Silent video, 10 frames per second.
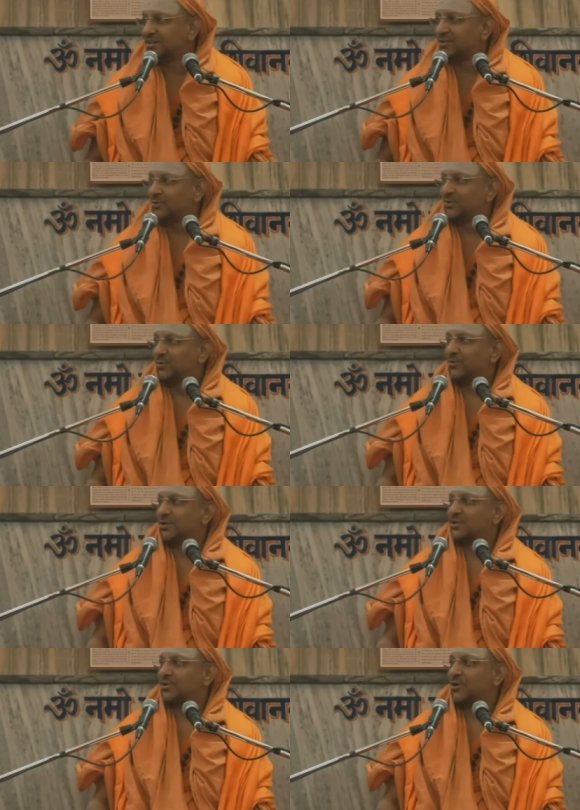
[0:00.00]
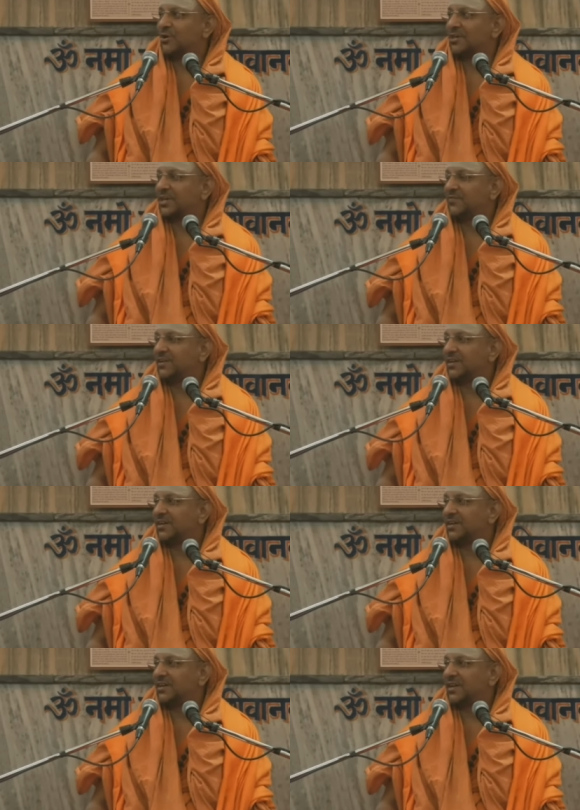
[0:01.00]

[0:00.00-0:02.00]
The Guru was not giving